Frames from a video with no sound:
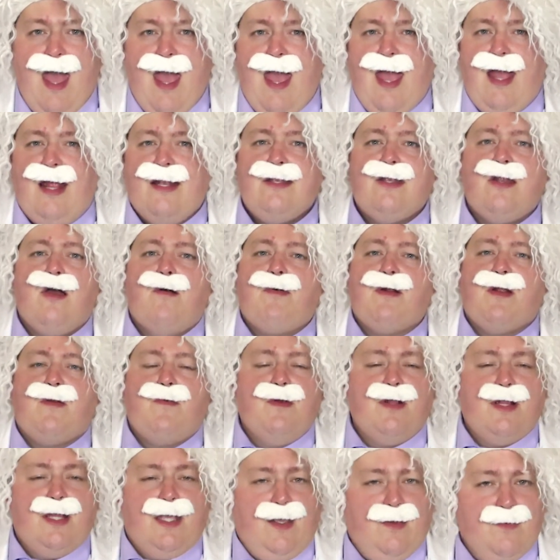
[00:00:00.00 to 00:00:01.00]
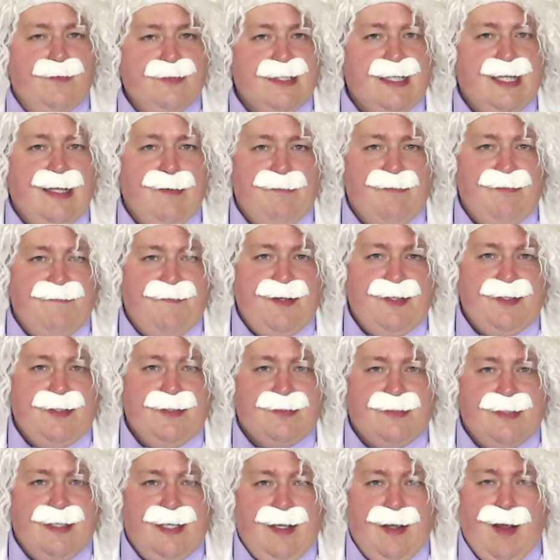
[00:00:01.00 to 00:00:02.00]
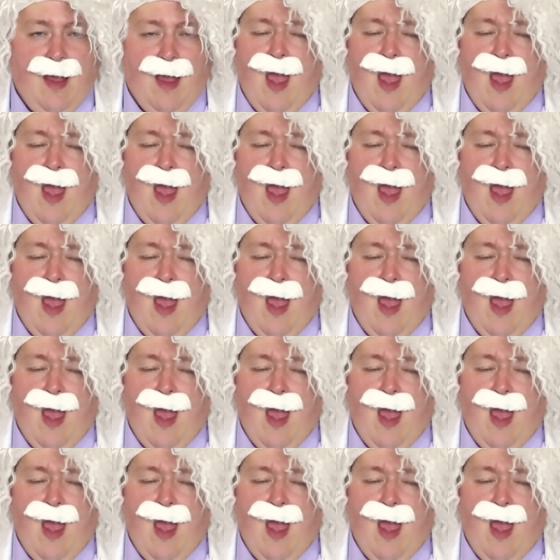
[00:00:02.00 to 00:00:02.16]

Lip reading: and nobody really uses them in VGC.